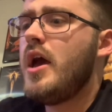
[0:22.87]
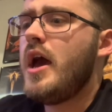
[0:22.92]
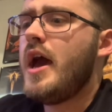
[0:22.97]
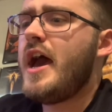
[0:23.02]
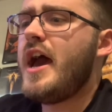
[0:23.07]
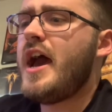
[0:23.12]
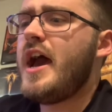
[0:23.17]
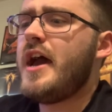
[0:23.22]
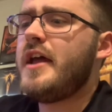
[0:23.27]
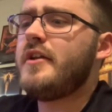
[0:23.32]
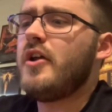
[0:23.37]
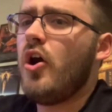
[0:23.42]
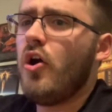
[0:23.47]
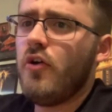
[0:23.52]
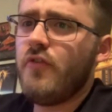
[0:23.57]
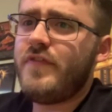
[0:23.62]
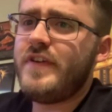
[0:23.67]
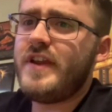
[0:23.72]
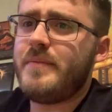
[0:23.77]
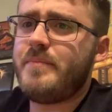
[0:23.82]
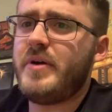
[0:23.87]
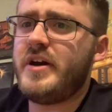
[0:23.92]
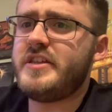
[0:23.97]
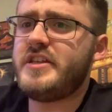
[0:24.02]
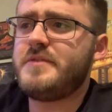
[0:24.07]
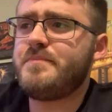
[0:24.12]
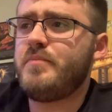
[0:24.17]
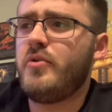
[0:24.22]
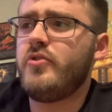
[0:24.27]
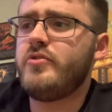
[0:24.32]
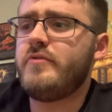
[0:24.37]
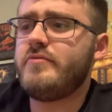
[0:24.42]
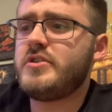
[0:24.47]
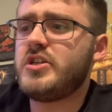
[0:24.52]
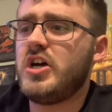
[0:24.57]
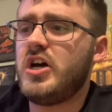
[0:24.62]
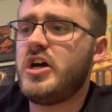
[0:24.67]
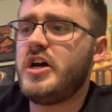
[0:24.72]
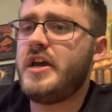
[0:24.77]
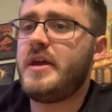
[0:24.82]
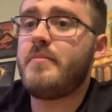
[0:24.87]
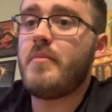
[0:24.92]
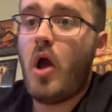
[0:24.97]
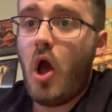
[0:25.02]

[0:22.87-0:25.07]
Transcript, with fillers: And hopefully by this point of time,